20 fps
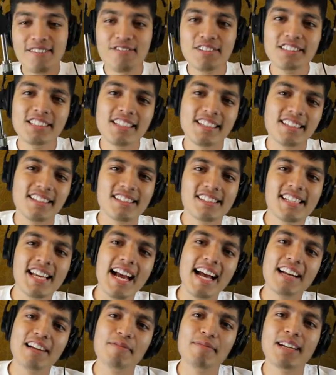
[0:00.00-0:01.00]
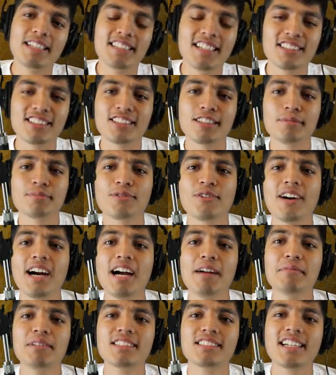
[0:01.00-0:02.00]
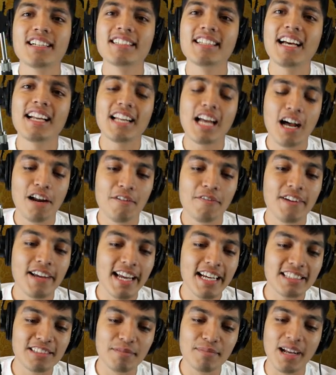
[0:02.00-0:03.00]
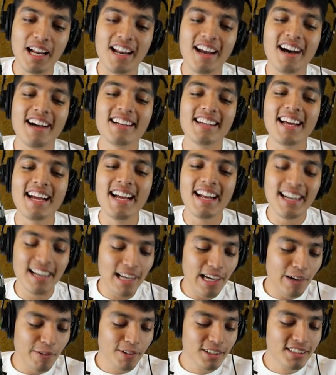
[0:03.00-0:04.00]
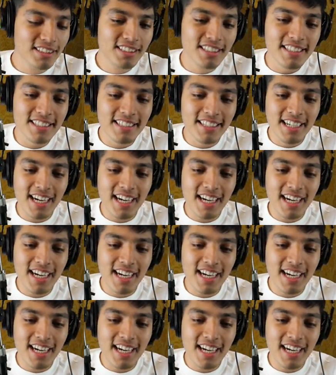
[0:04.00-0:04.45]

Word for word: if you're new to the channel, make sure to subscribe and turn that notification bell on. And I will see